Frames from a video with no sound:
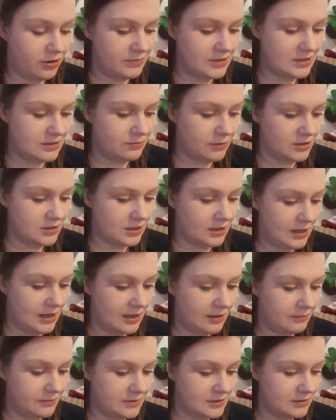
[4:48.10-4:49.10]
Mrs. Watts
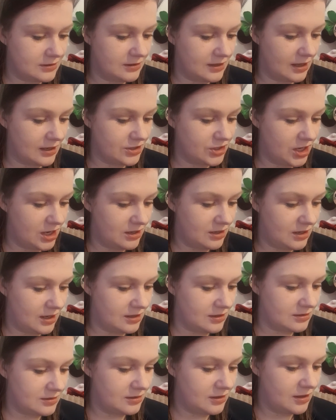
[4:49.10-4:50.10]
claims that Jaden
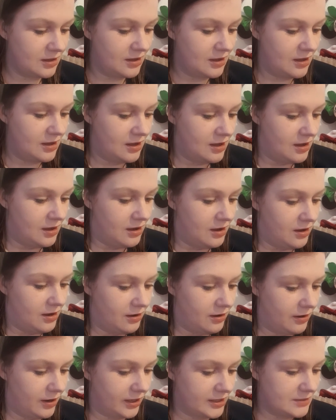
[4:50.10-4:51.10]
has
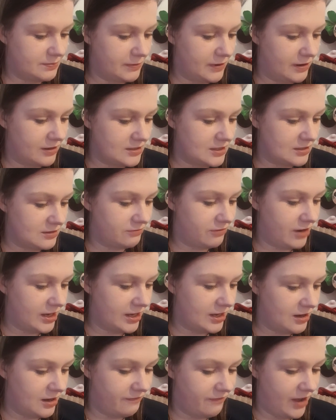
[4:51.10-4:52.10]
experiences
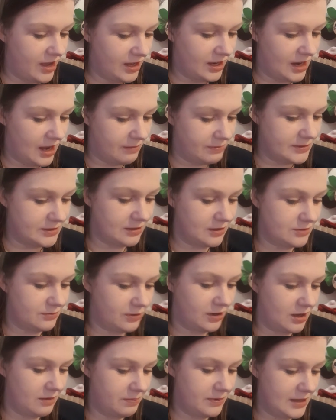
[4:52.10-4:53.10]
regular vacant episodes
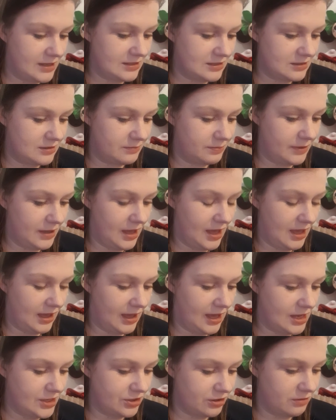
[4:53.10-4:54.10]
where he appears to be
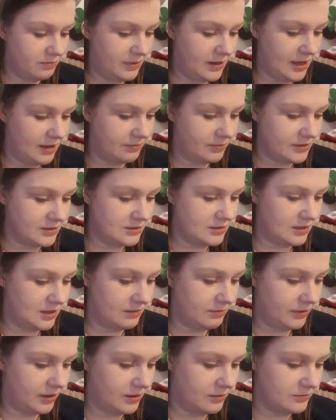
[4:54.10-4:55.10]
engaging or playing but suddenly
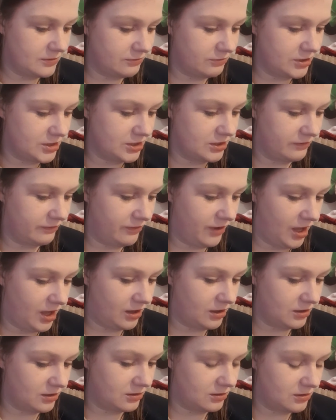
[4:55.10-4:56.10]
becomes rigid and
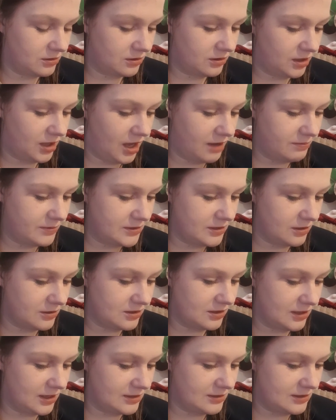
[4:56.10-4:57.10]
vacant. The
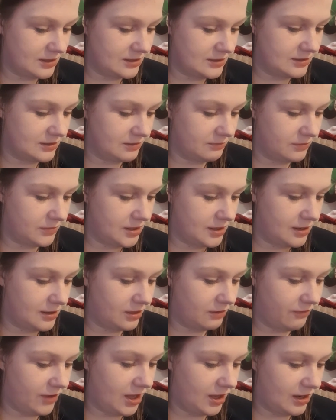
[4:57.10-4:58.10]
episodes last less than a minute.
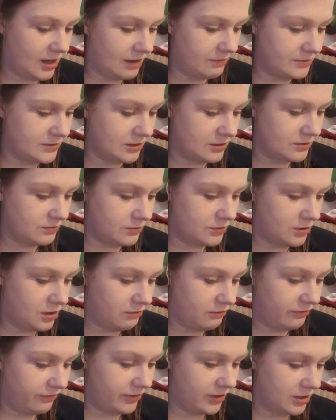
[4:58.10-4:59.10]
The vacant episodes were not
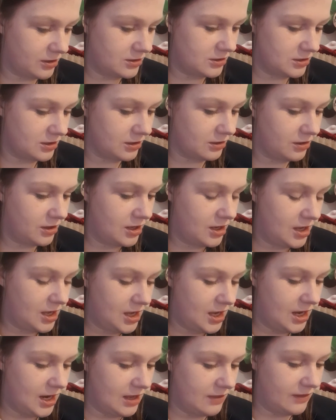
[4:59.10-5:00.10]
referred to
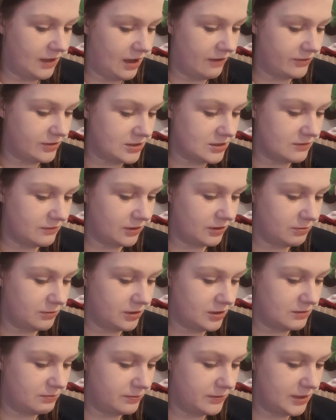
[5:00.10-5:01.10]
in the evidence of the
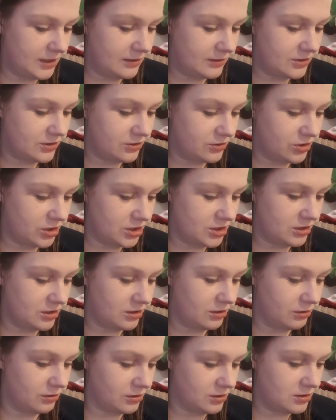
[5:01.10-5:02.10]
community
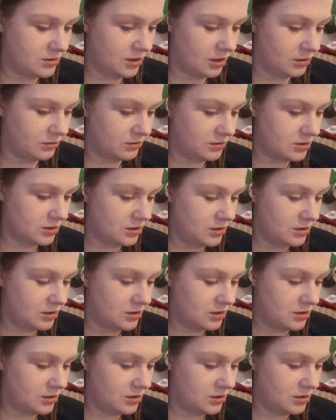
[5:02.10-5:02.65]
paediatrician or SALT